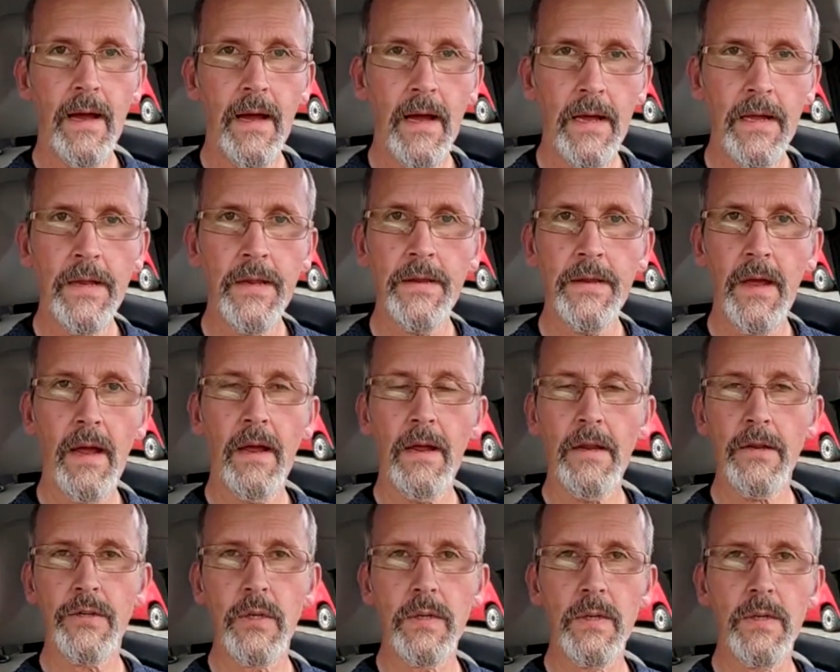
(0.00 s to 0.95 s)
and
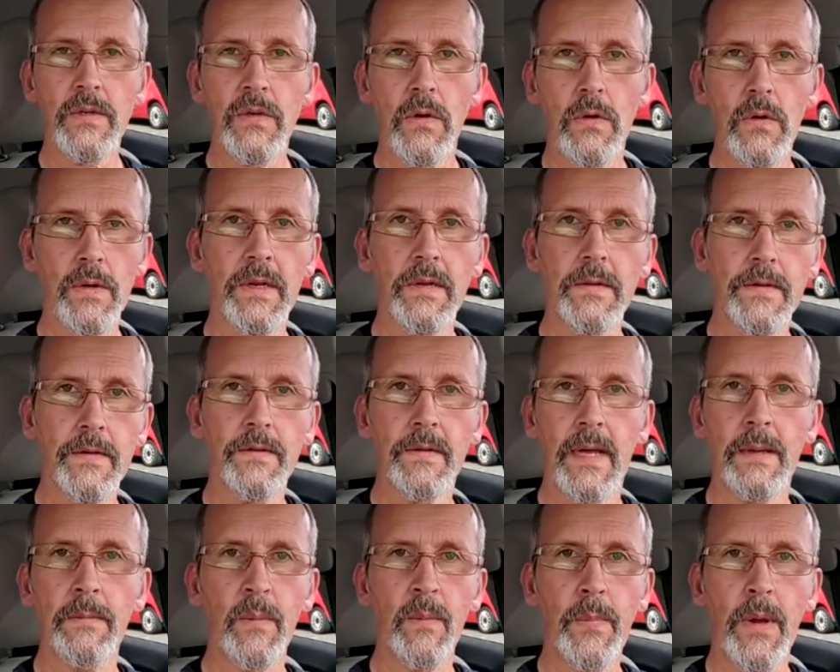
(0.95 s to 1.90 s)
actually talking to
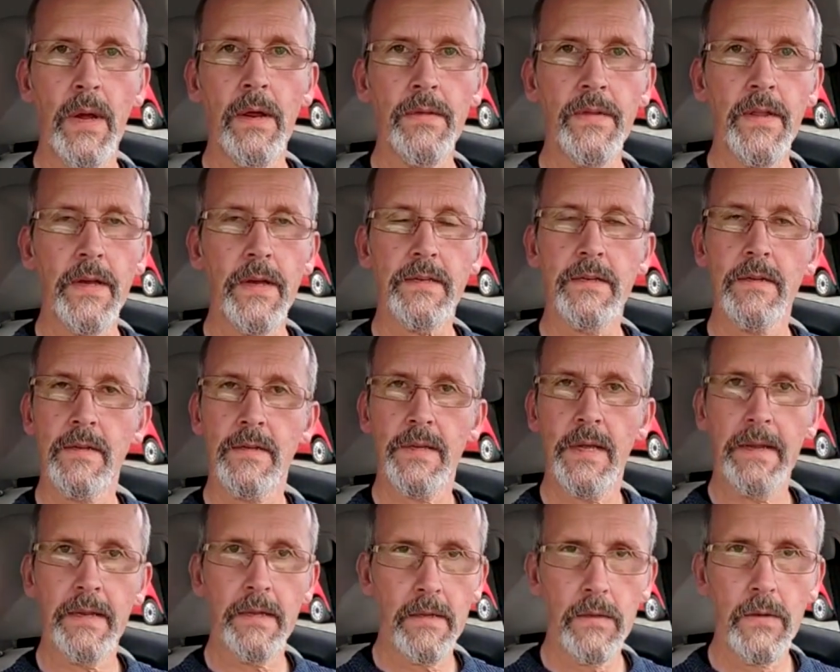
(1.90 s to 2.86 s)
them about this and
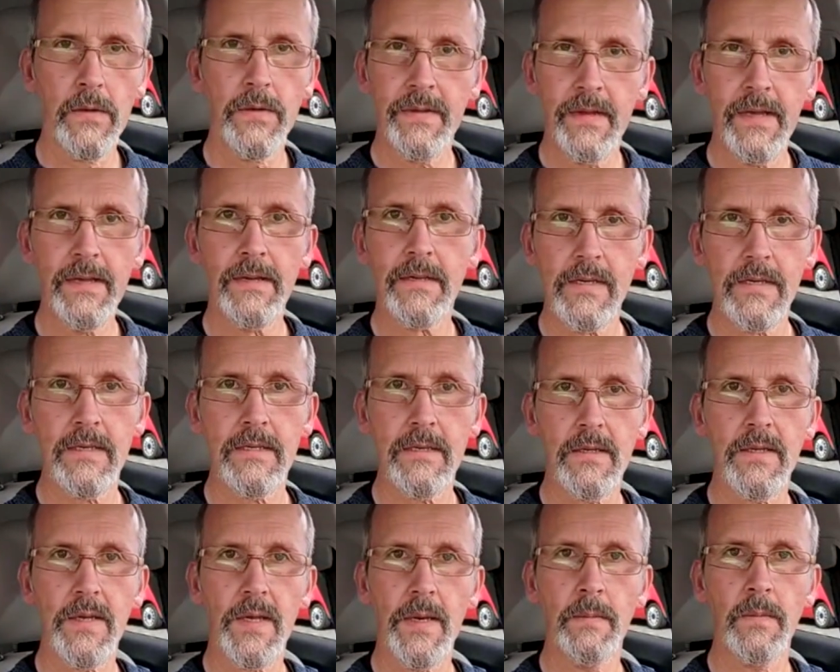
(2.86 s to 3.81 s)
saying, look, this is the
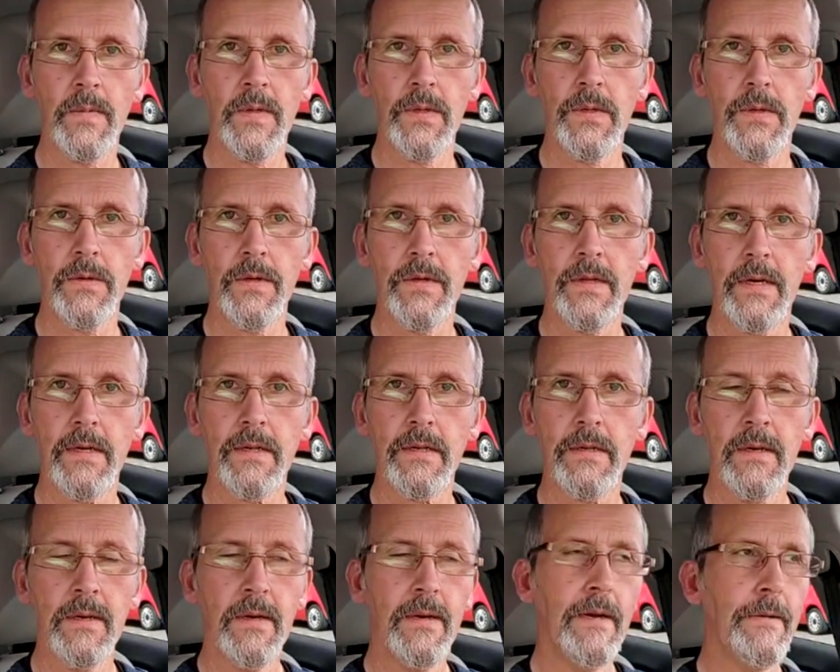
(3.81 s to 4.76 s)
time to do
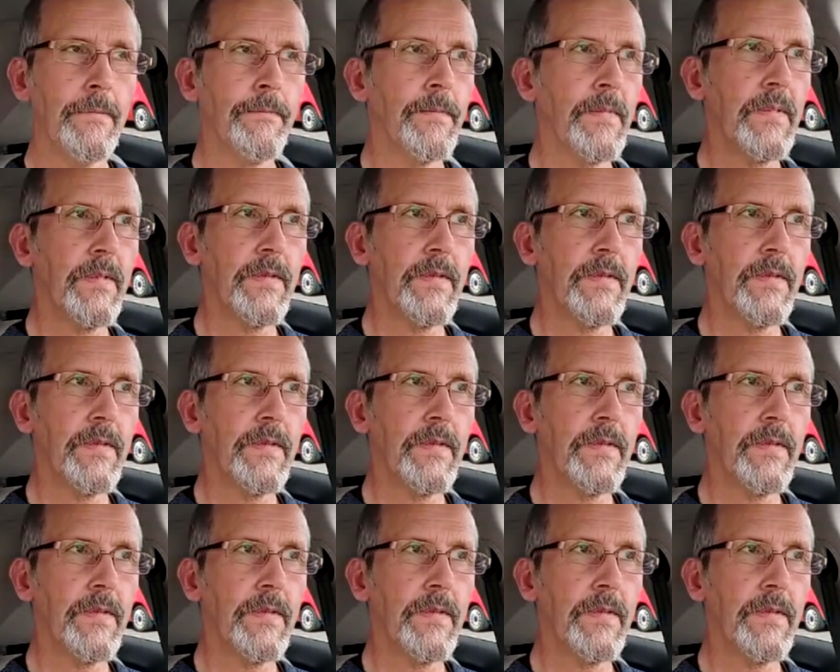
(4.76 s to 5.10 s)
this.